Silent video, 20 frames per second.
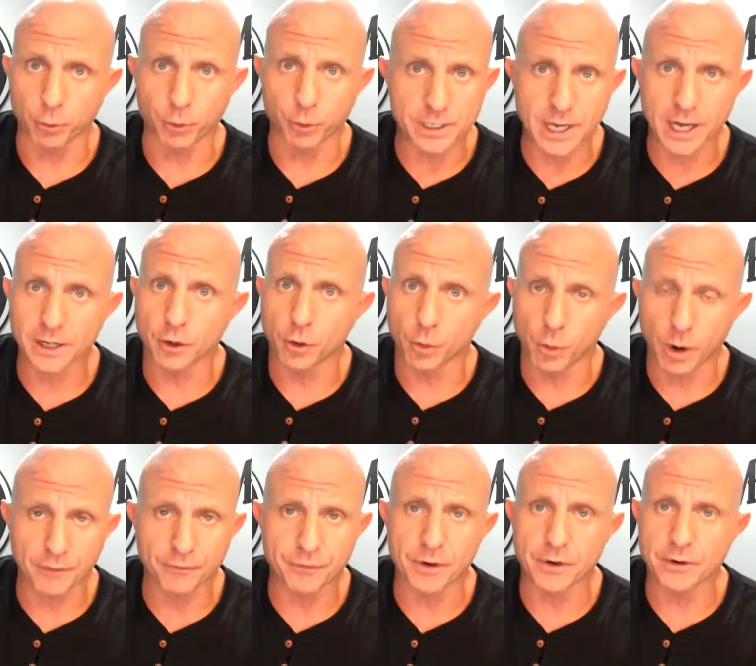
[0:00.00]
We got to go
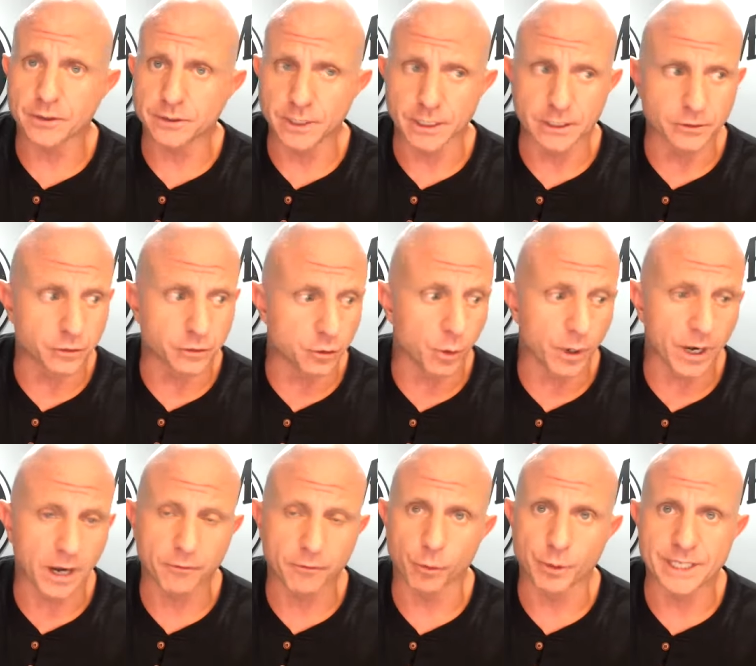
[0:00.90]
out there and, and, do
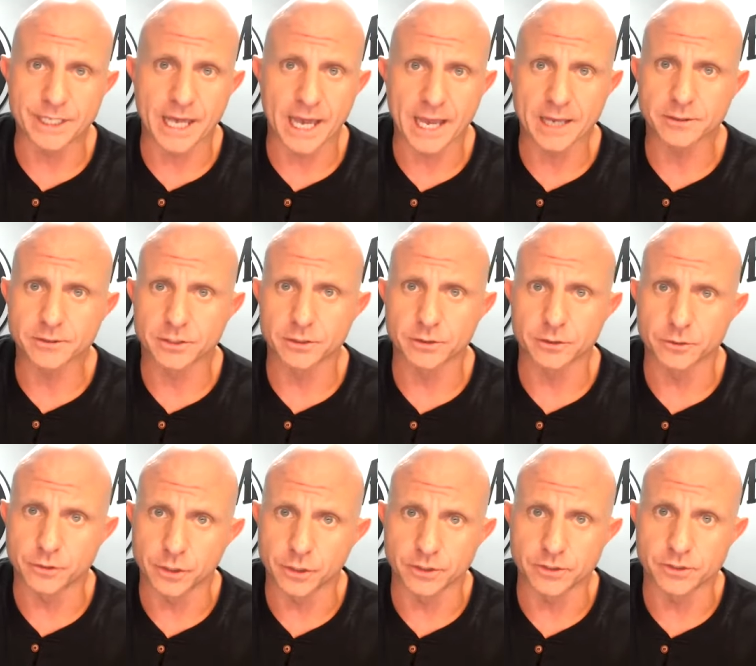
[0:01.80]
whatever we can to
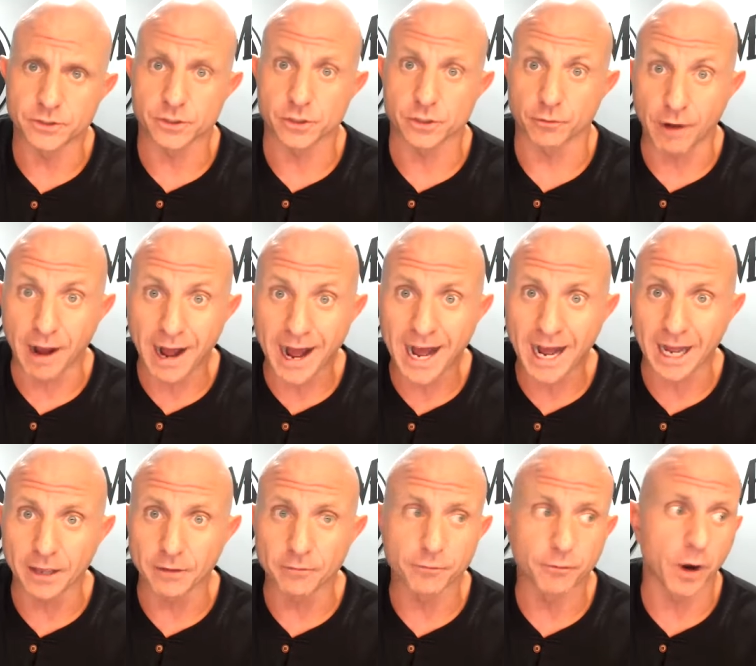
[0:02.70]
to
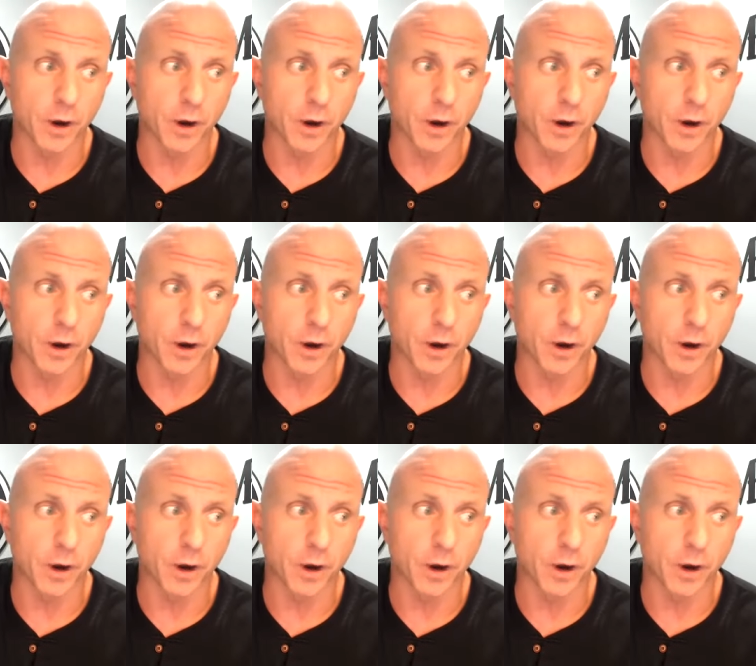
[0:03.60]
survive.